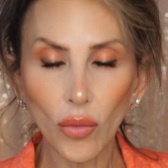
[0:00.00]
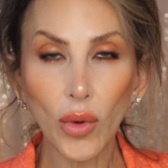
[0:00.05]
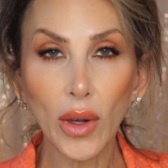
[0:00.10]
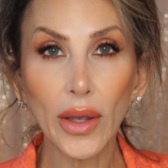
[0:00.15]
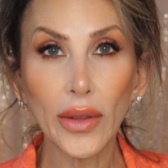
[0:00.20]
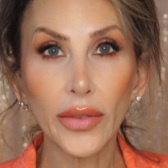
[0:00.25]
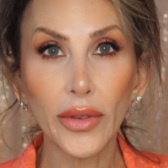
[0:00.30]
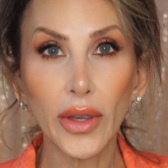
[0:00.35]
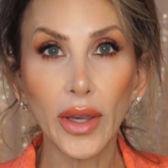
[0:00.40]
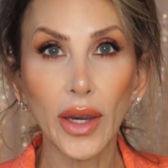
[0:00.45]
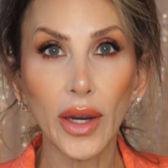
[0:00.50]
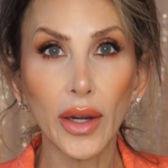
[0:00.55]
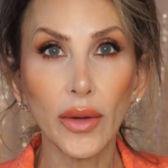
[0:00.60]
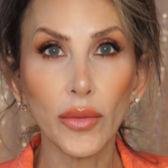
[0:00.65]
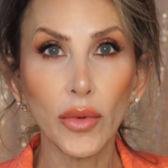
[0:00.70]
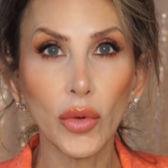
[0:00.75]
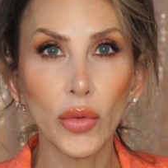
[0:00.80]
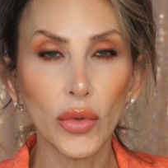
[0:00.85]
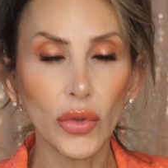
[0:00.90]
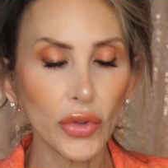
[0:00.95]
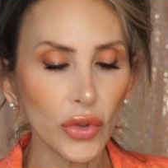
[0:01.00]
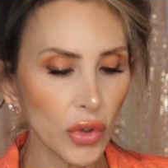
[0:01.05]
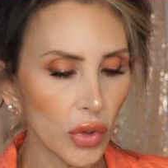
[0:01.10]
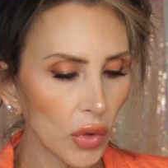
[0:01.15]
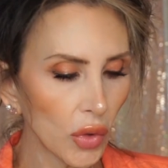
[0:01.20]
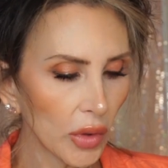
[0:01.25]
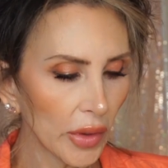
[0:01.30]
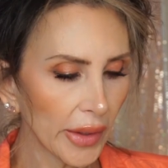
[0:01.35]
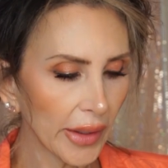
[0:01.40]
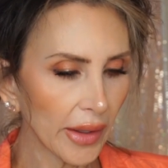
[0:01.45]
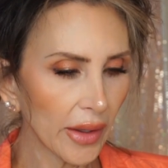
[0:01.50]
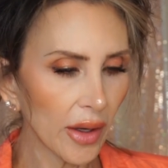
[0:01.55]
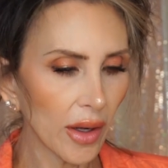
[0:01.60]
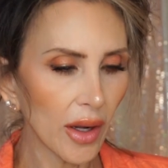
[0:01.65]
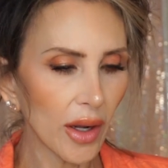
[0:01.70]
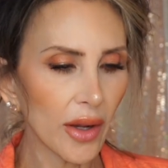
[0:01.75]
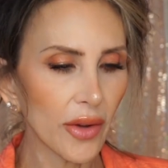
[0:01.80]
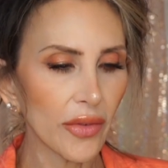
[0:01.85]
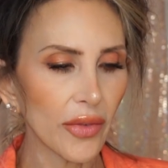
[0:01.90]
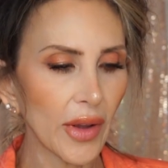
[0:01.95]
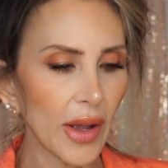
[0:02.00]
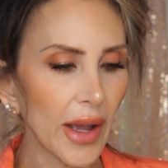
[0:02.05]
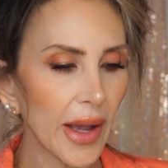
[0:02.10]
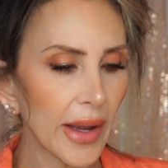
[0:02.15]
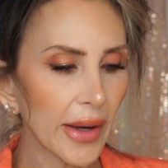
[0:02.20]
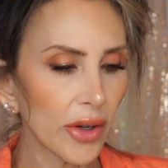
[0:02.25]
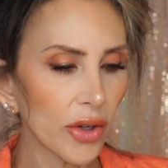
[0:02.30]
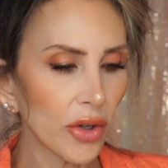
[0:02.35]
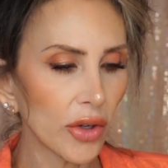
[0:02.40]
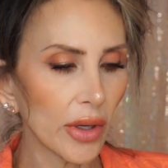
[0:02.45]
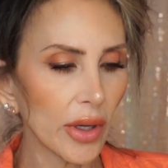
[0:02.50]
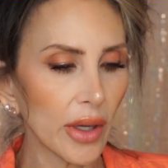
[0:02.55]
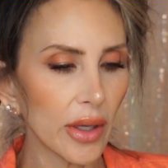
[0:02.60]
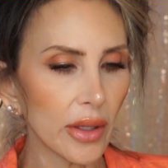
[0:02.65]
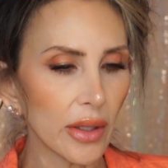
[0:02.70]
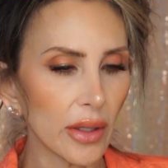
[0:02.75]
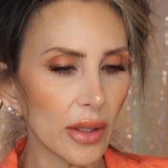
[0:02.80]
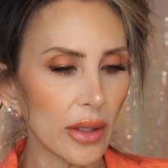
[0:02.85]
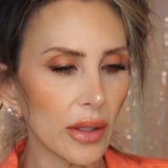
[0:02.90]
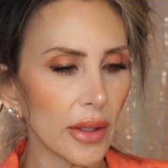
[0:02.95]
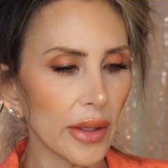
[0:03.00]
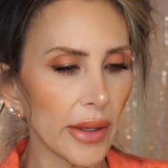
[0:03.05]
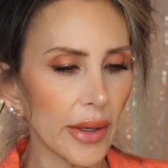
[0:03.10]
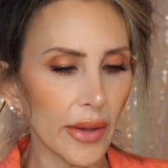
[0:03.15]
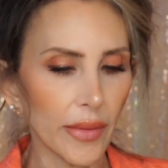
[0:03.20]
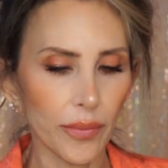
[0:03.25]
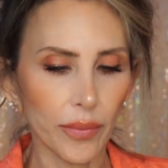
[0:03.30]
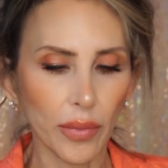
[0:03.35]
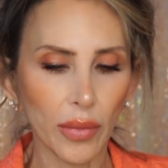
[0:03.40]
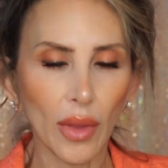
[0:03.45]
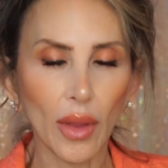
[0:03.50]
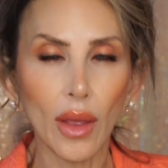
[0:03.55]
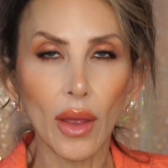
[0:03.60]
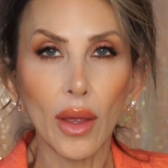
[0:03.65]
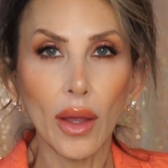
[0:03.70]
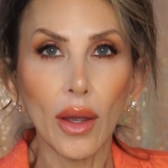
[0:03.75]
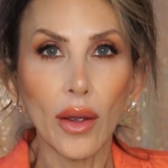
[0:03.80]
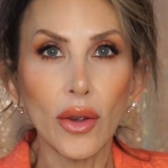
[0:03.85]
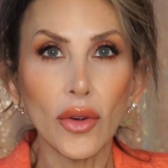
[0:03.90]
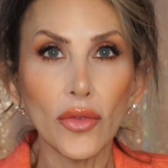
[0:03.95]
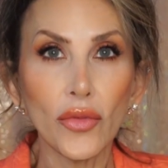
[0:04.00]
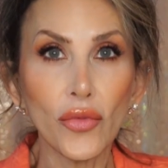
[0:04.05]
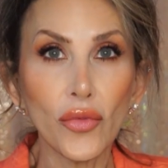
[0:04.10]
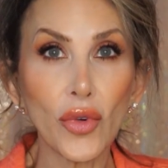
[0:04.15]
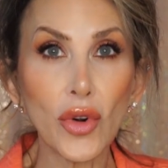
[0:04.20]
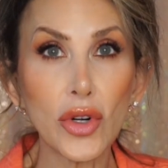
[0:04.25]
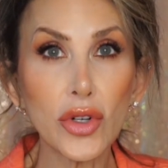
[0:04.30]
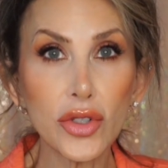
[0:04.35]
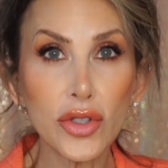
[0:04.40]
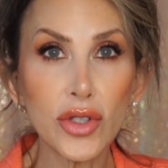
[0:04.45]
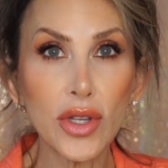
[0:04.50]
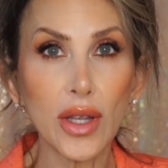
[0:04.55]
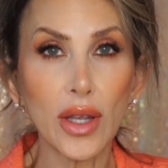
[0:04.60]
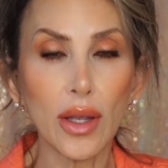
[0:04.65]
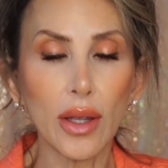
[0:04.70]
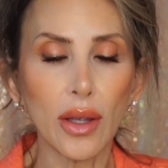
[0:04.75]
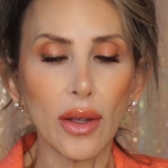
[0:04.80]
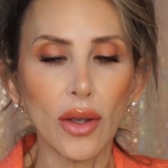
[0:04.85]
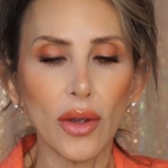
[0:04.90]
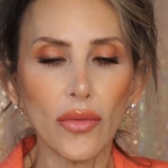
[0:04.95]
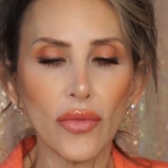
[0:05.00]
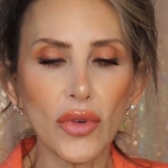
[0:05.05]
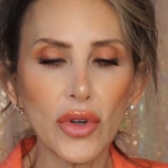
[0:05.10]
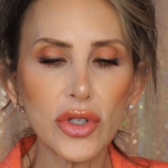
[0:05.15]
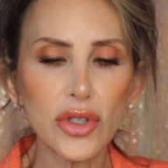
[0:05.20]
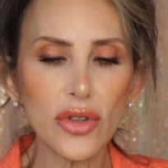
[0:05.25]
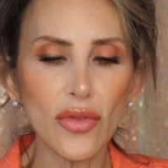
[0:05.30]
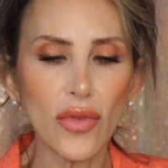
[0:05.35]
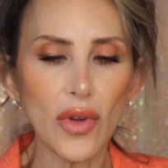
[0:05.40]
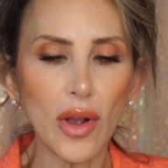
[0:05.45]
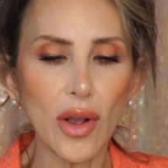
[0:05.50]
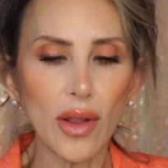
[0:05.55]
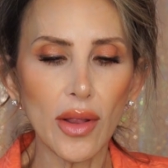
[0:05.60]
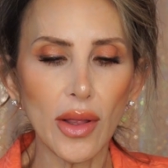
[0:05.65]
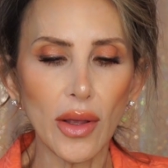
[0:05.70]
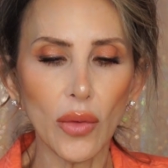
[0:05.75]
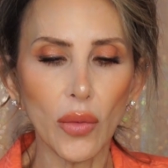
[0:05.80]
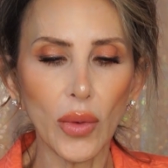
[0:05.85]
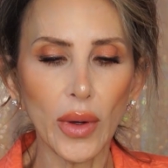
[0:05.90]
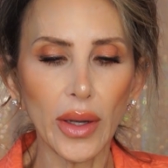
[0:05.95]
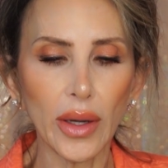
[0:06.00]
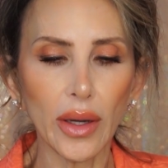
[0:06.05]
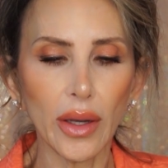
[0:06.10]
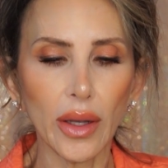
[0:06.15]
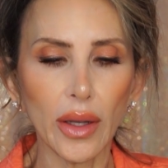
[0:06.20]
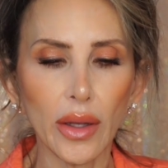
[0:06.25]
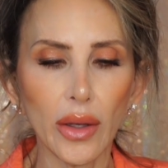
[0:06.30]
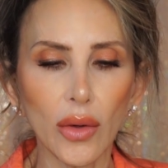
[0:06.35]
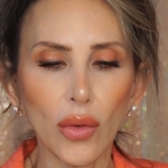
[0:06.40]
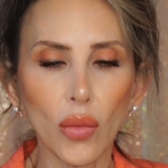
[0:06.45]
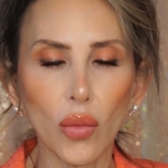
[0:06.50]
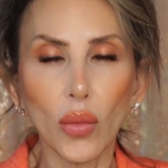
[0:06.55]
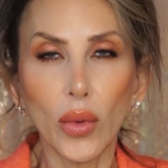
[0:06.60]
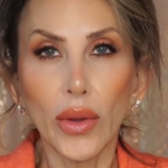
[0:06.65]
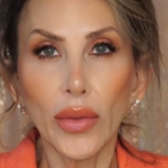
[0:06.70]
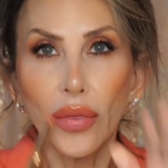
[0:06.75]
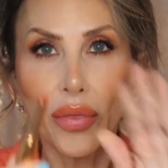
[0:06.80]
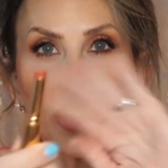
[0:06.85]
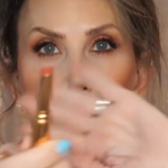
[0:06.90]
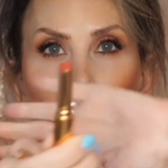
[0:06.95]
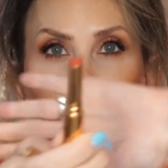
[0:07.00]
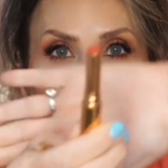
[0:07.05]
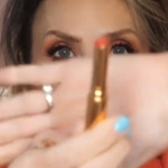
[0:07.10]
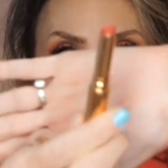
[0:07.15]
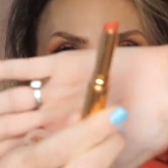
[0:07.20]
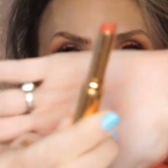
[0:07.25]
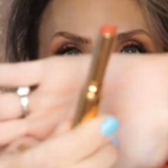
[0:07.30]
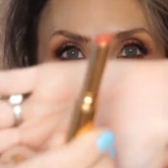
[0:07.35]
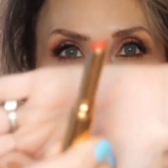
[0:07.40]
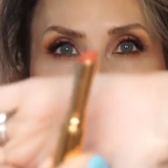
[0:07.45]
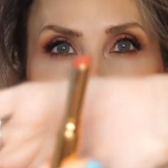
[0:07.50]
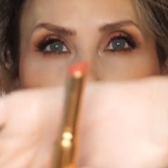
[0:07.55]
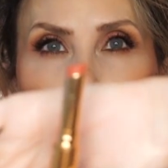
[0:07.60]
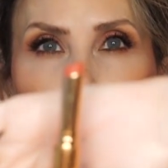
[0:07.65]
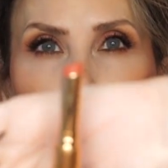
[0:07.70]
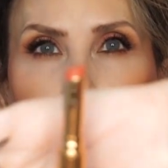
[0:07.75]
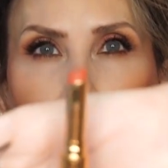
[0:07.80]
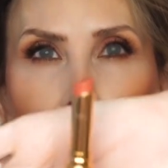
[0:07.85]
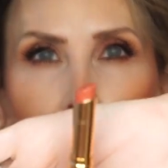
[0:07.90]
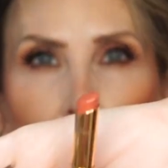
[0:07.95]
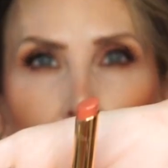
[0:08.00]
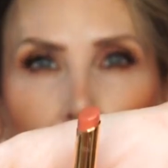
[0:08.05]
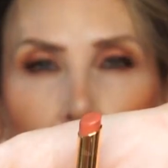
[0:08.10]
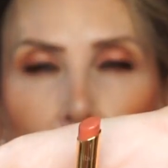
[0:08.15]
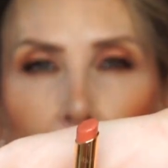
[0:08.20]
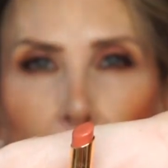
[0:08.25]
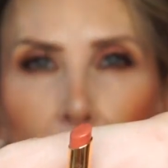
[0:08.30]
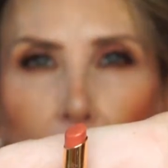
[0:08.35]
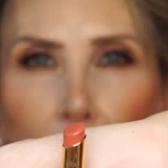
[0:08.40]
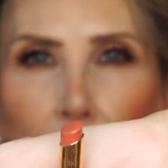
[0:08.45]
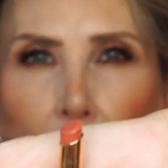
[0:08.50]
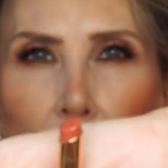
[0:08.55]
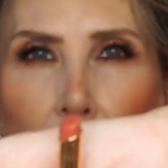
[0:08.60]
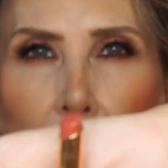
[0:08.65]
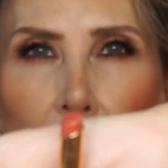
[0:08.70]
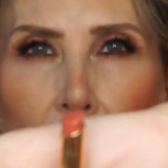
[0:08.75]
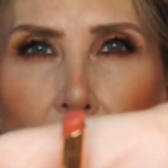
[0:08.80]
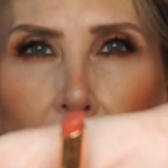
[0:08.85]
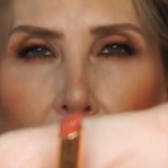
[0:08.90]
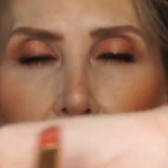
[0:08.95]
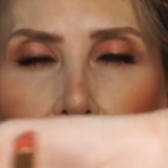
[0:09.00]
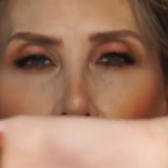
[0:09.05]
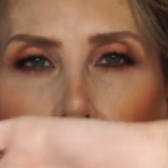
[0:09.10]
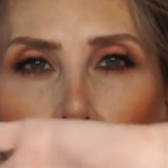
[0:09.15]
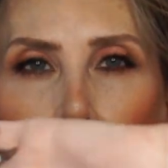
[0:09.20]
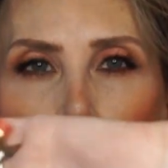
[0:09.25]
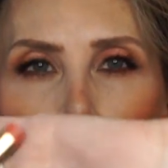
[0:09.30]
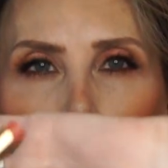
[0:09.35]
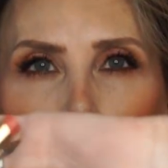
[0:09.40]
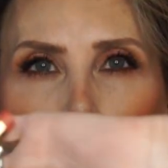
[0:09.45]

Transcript: while the camera was cooling off, I created a lip. First of all, I went in with this color